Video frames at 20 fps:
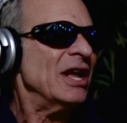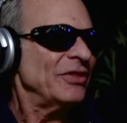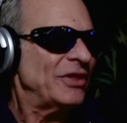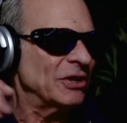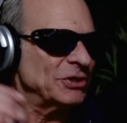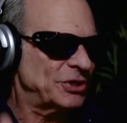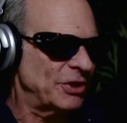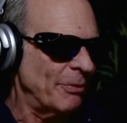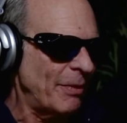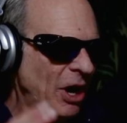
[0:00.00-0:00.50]

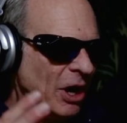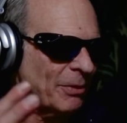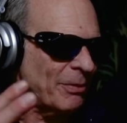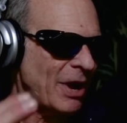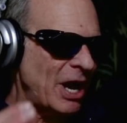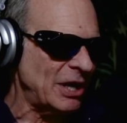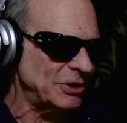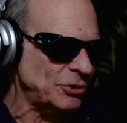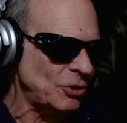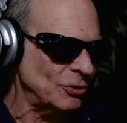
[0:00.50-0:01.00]
there's the
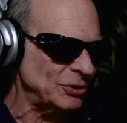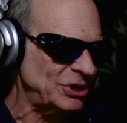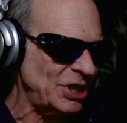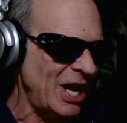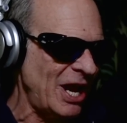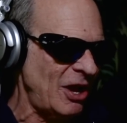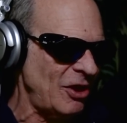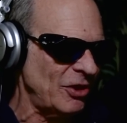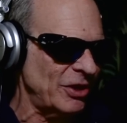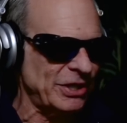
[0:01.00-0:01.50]
Marmont
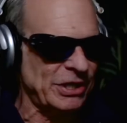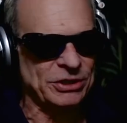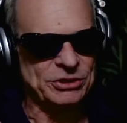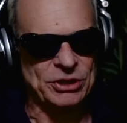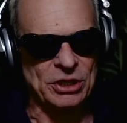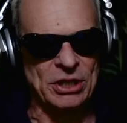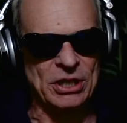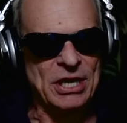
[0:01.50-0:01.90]
Hotel and it's a